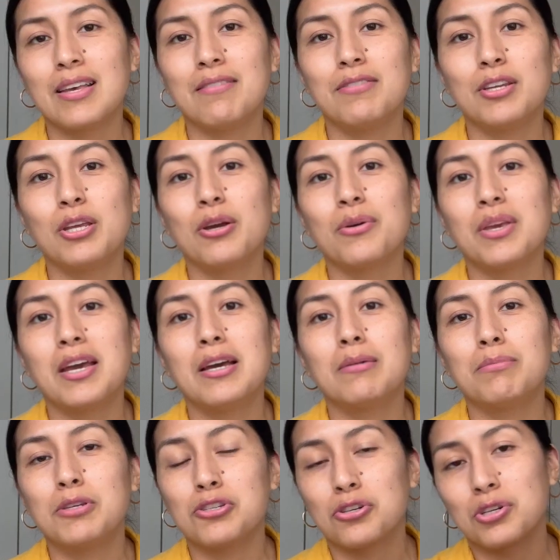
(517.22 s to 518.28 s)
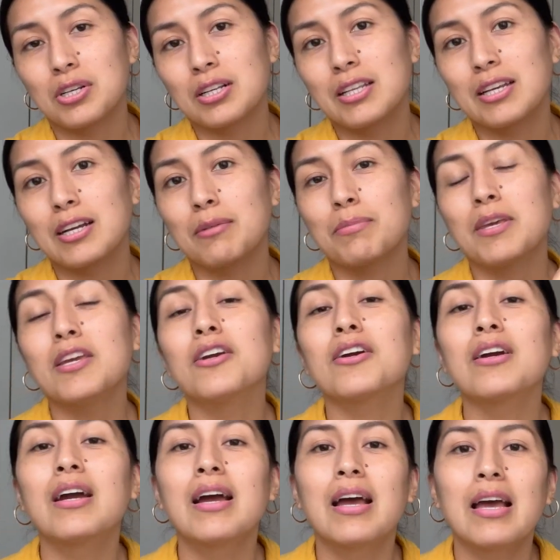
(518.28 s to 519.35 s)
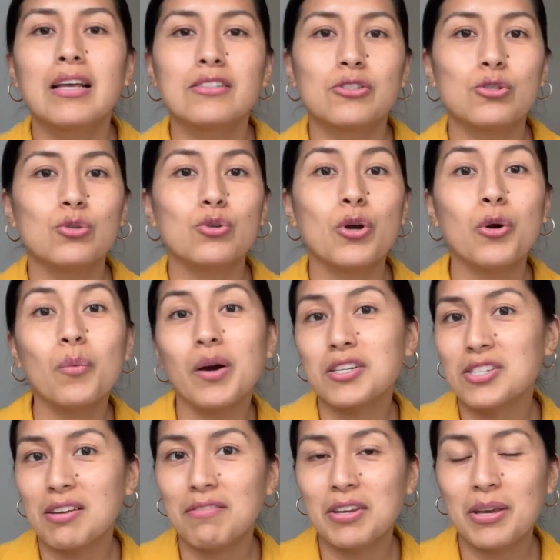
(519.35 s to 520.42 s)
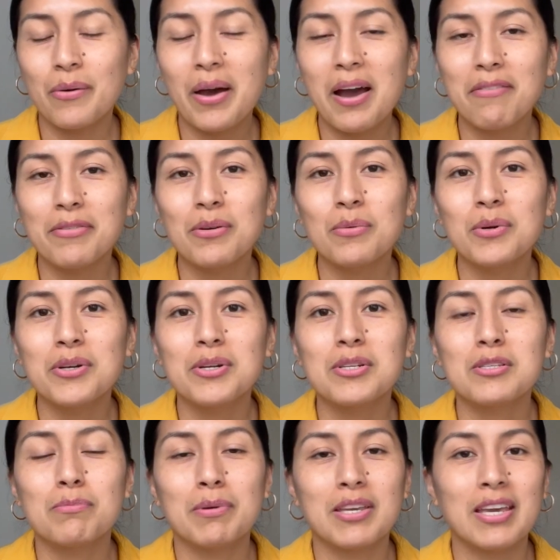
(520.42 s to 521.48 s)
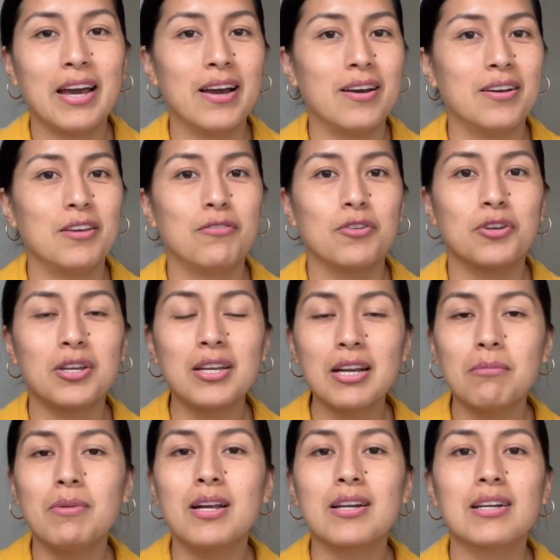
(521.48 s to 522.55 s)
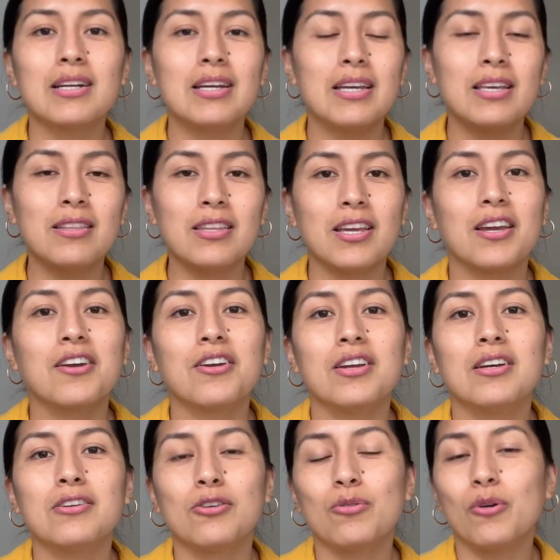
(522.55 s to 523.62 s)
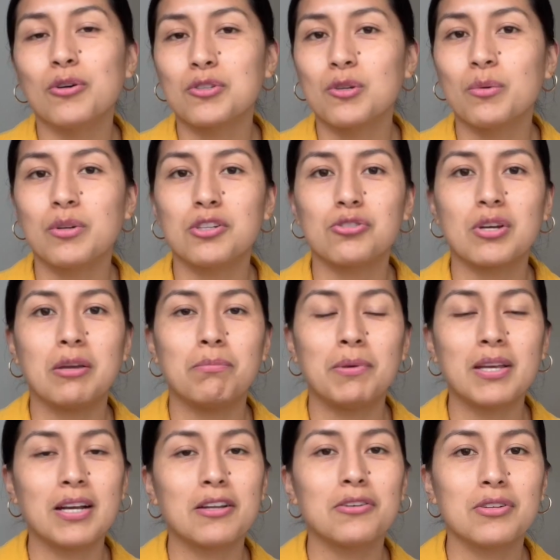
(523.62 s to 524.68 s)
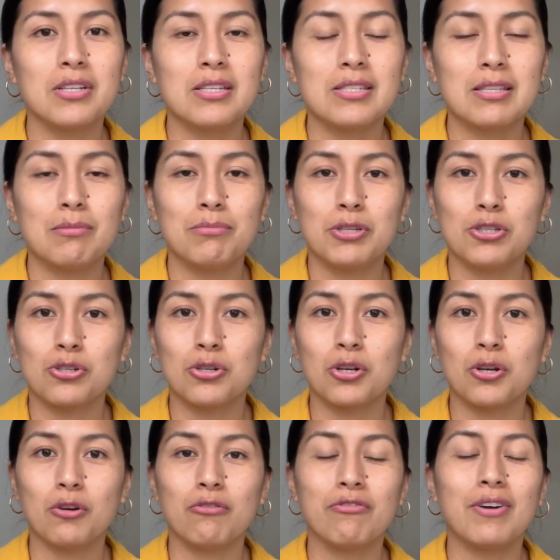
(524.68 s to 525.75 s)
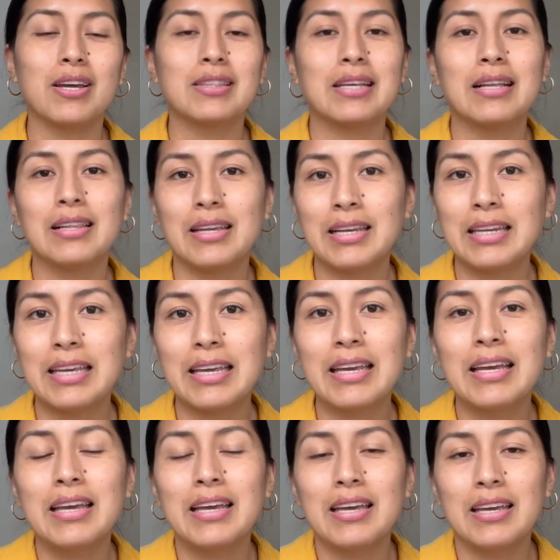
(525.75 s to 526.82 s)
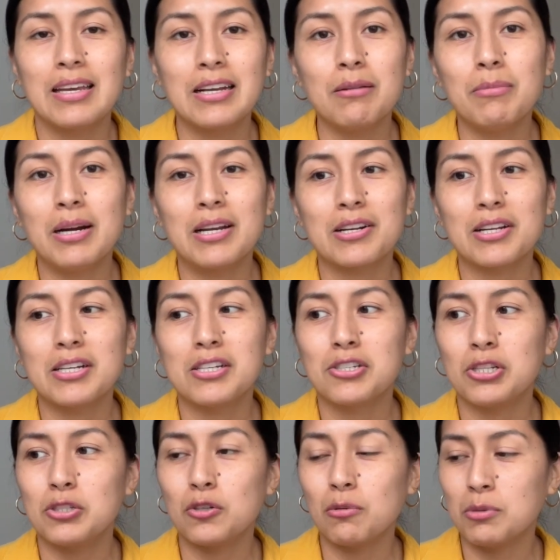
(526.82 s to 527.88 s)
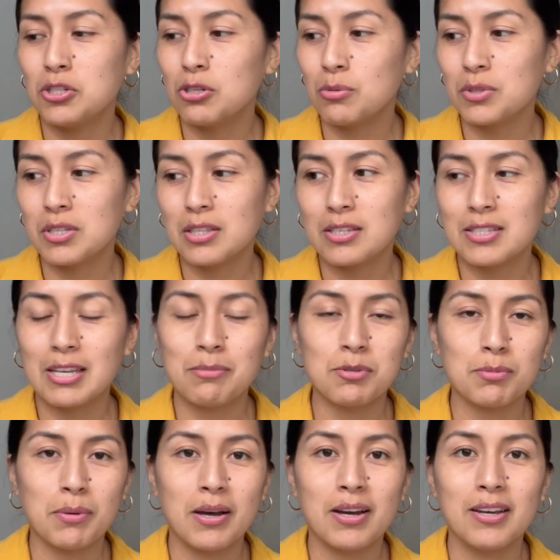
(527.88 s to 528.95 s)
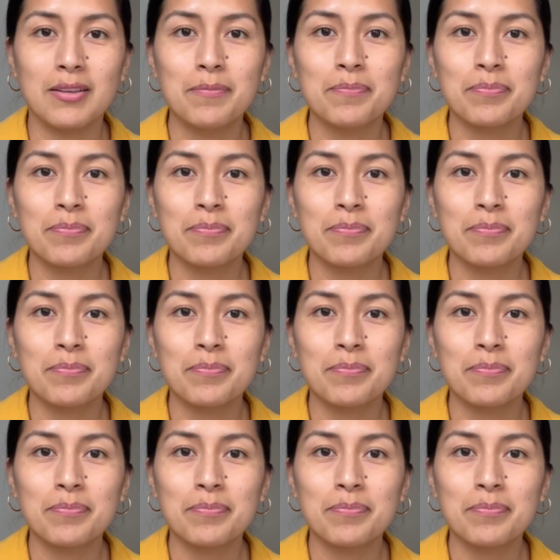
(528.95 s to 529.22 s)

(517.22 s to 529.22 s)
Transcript: that video yet, be sure to click up here to go watch that video afterwards. But yeah, if you're in Gamarra in the area and you also want to try picarones, then be sure to go find that lady in Gamarra. She told me she was in the same spot